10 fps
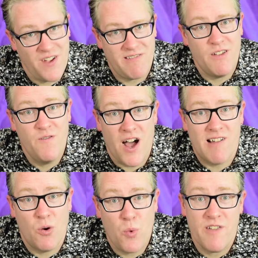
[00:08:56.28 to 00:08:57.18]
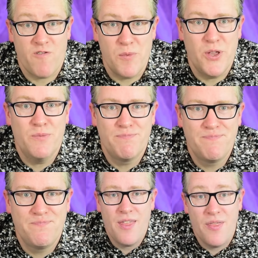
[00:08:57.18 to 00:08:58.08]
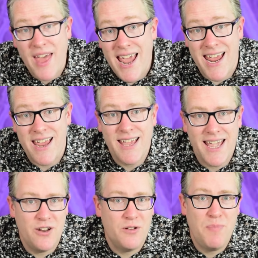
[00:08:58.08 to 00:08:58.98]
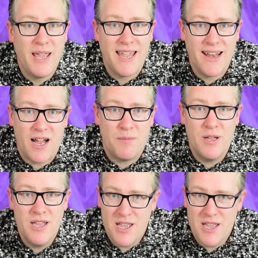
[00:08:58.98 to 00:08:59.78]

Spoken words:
very far away from you. They cannot pick it up,